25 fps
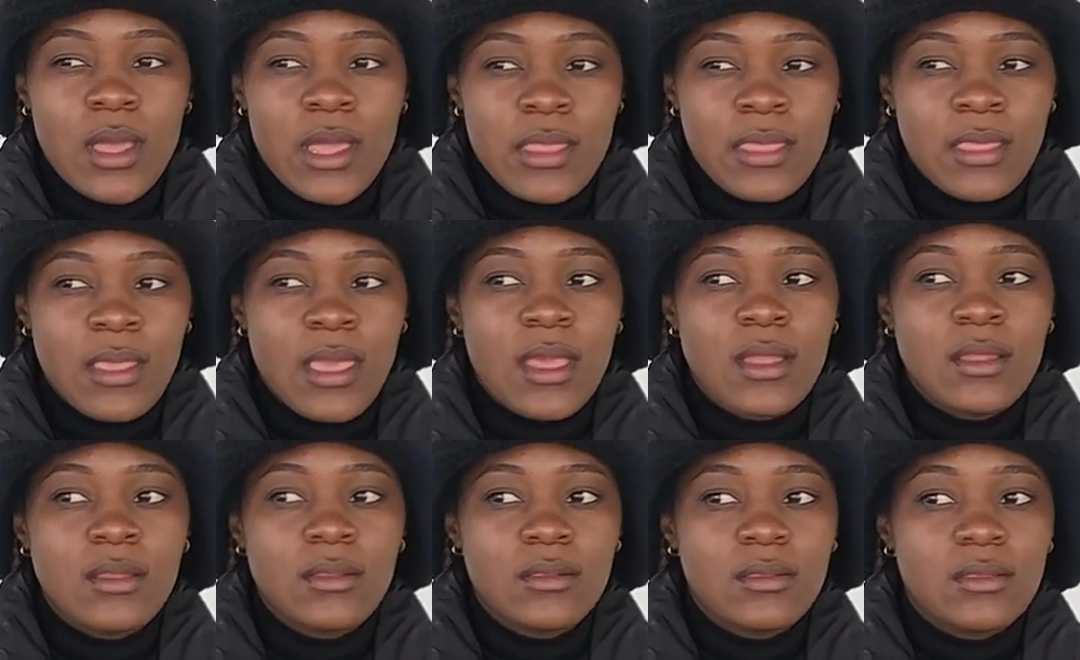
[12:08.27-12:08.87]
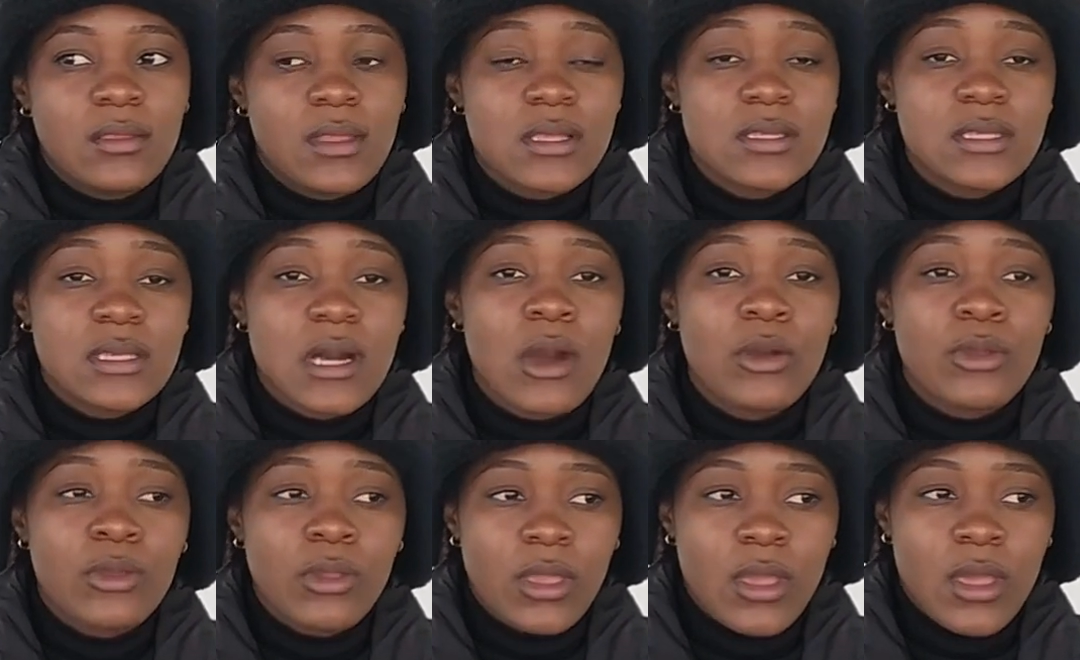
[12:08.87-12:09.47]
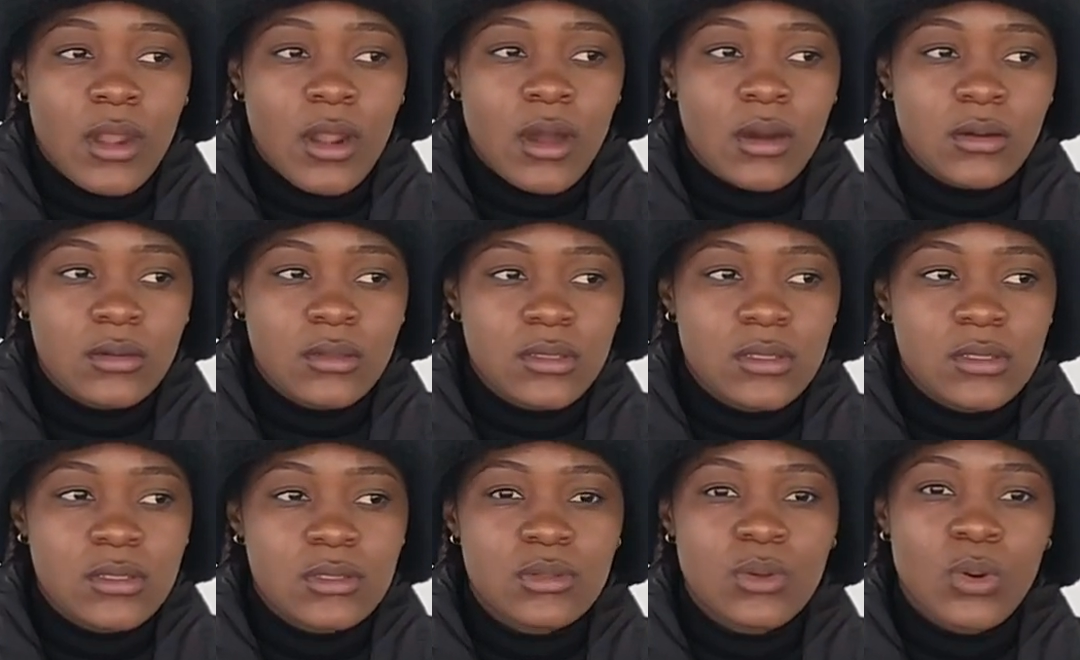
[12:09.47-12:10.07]
And then that's how you get
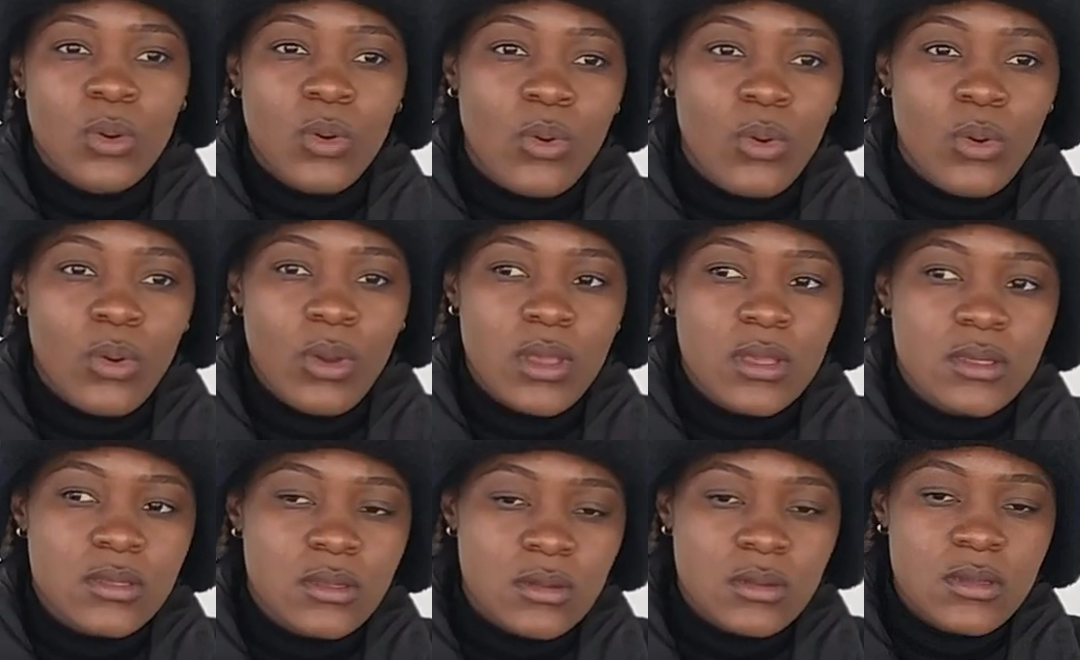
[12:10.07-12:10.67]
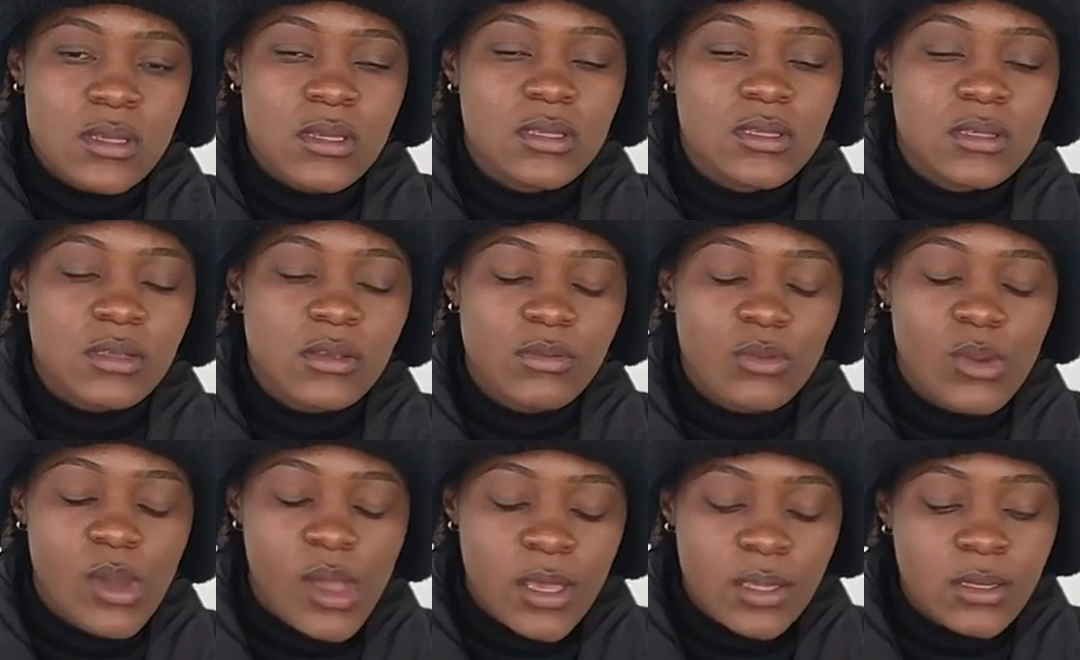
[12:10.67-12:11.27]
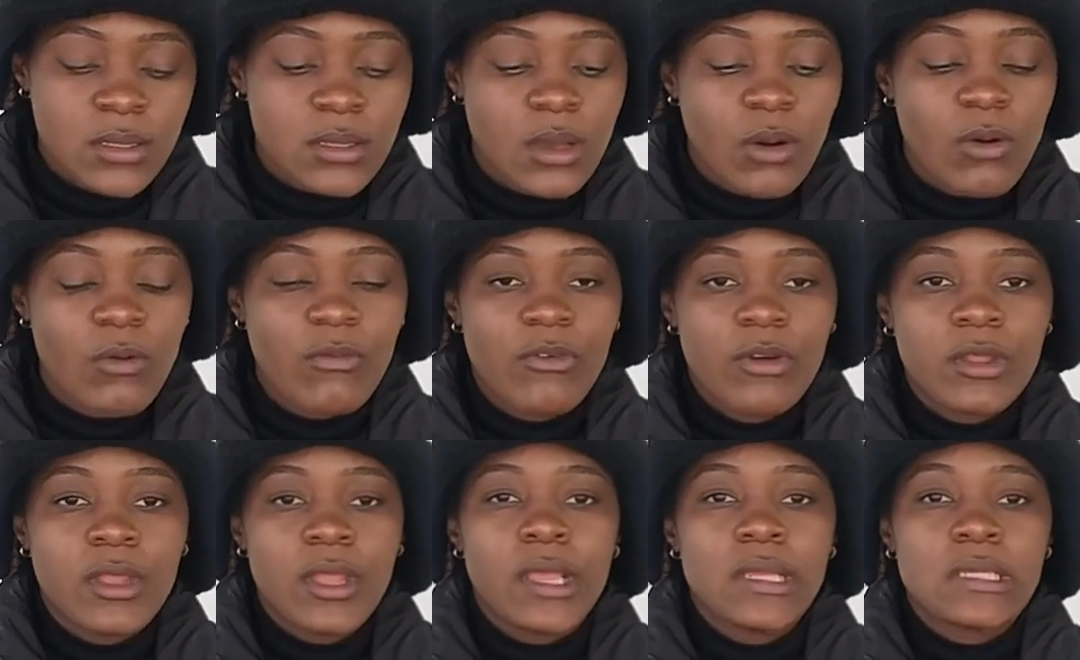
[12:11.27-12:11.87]
out. So as long as you are in the
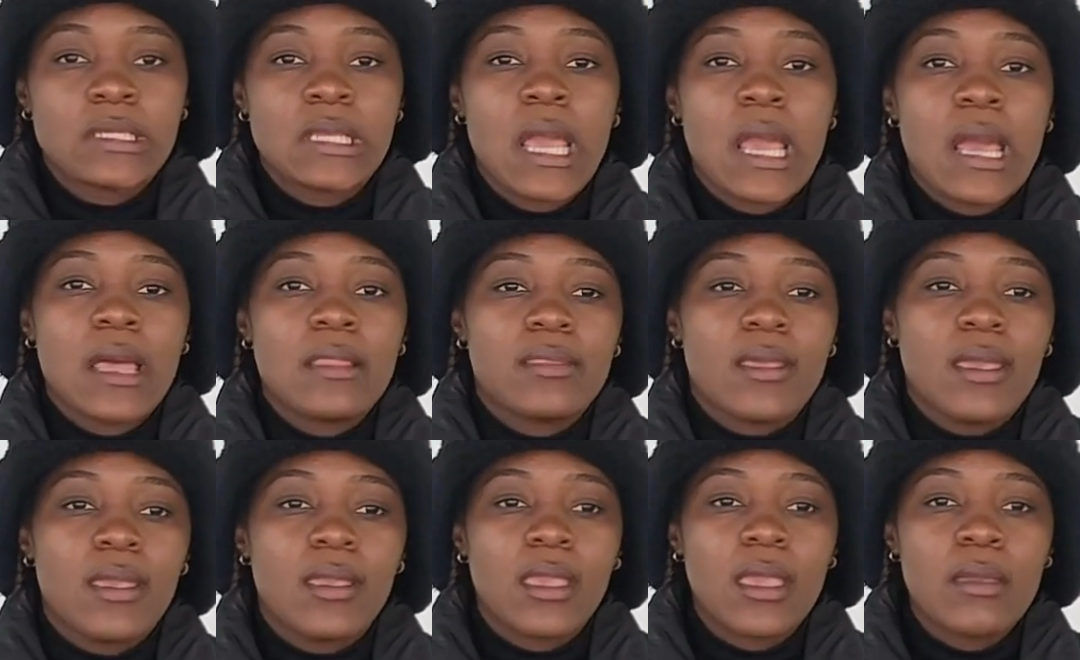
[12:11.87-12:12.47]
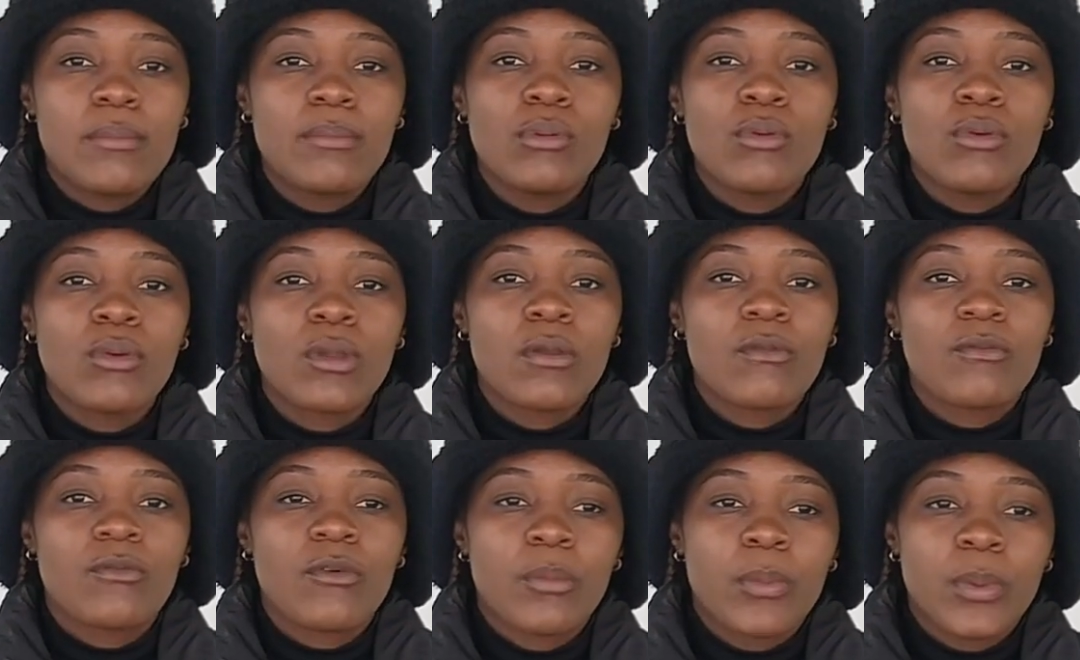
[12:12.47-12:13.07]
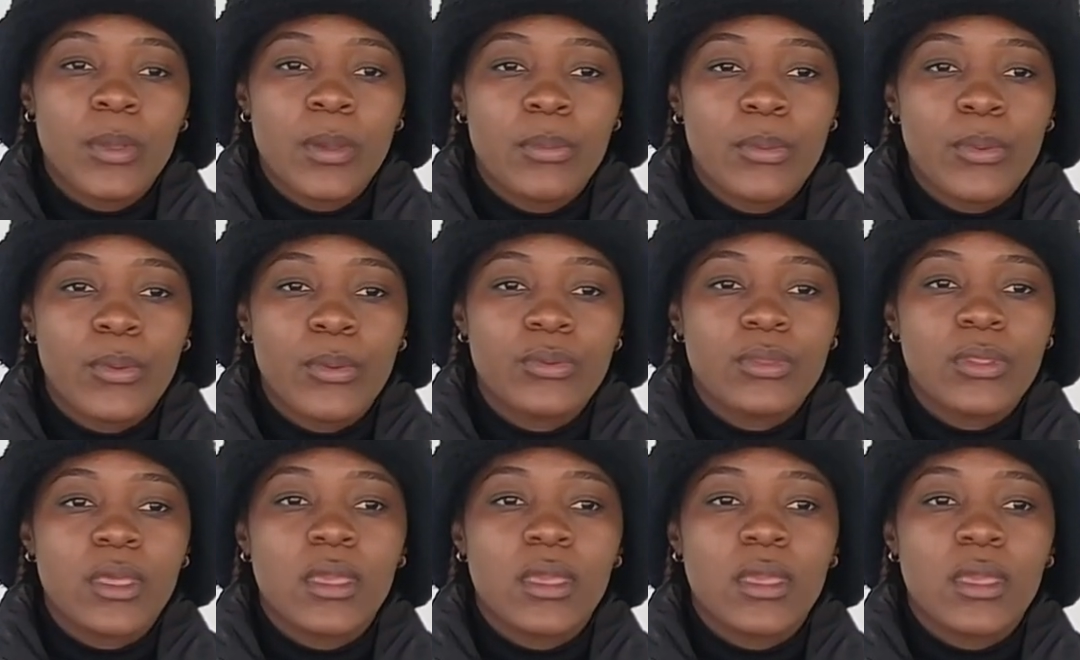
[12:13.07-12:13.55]
orphanage, they keep looking for people.